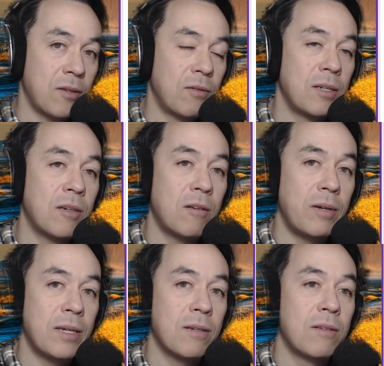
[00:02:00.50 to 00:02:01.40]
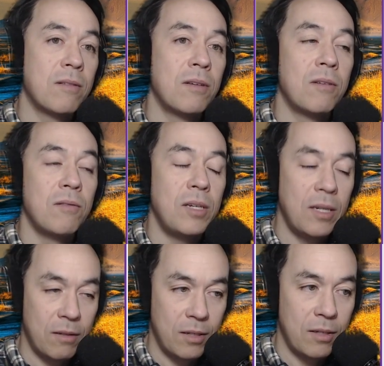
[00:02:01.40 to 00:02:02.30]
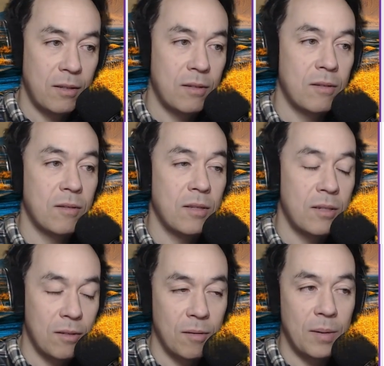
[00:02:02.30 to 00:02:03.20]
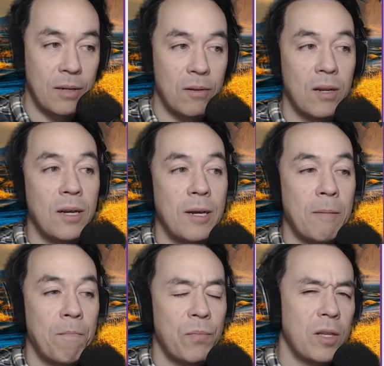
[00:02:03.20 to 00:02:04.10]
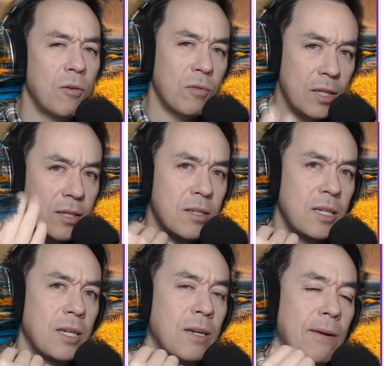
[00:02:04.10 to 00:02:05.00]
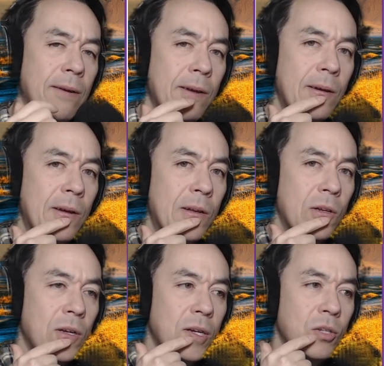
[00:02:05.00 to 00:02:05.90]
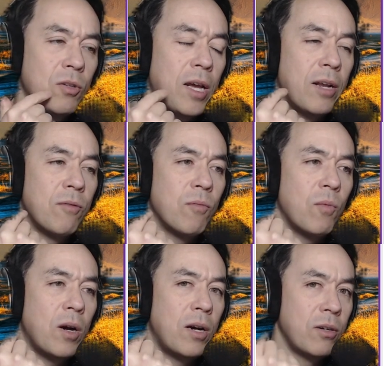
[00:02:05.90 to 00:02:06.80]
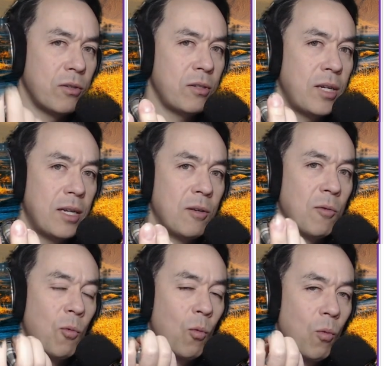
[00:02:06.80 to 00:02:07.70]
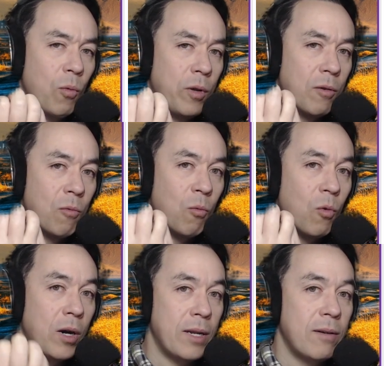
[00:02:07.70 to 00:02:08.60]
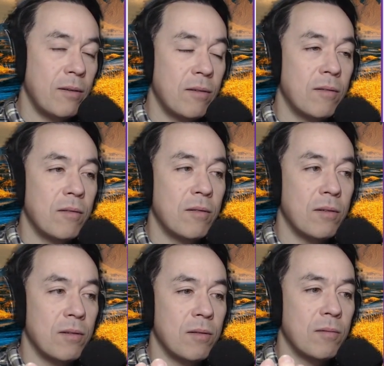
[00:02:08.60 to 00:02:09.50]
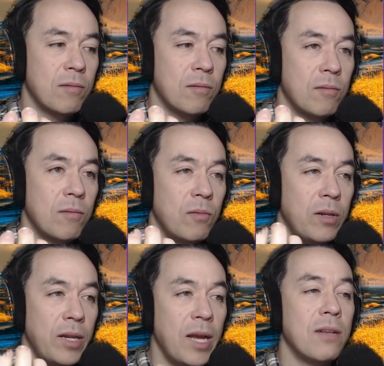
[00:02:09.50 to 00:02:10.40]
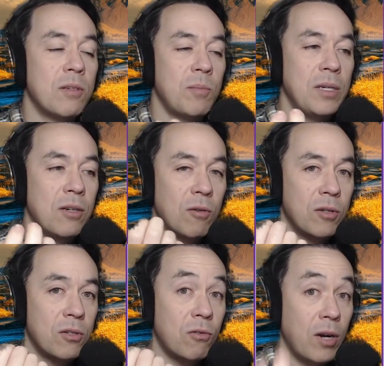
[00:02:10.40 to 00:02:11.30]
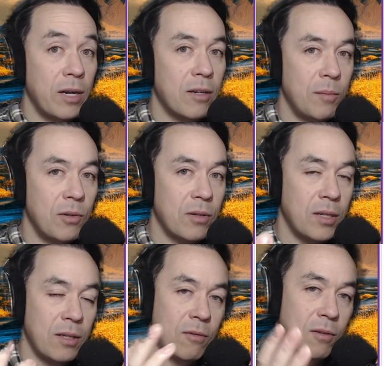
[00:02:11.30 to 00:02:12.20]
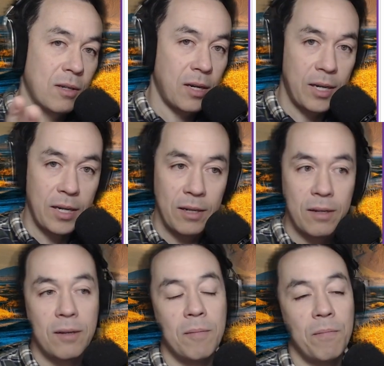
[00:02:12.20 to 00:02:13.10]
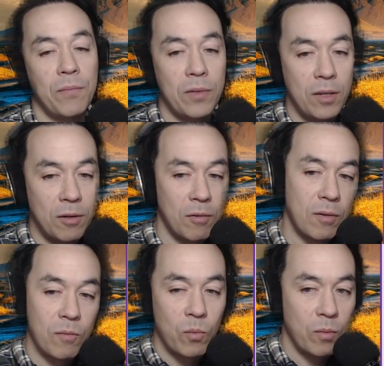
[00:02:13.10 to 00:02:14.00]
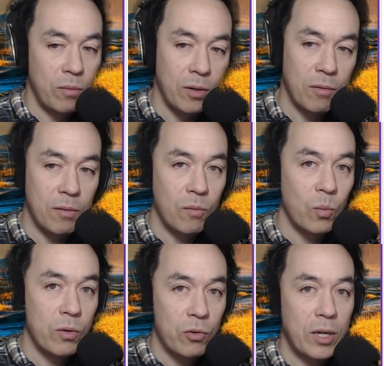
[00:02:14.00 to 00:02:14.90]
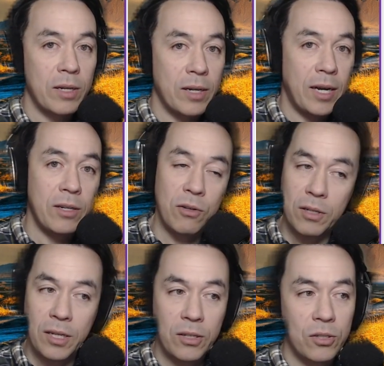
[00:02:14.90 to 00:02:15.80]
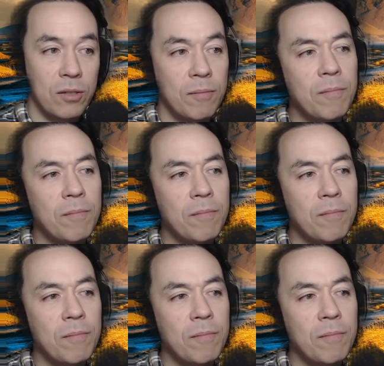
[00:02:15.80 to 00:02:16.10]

or incorrect English. This is about, listening and understanding, what the native speaker is trying to communicate or guide, trying to guide your attention.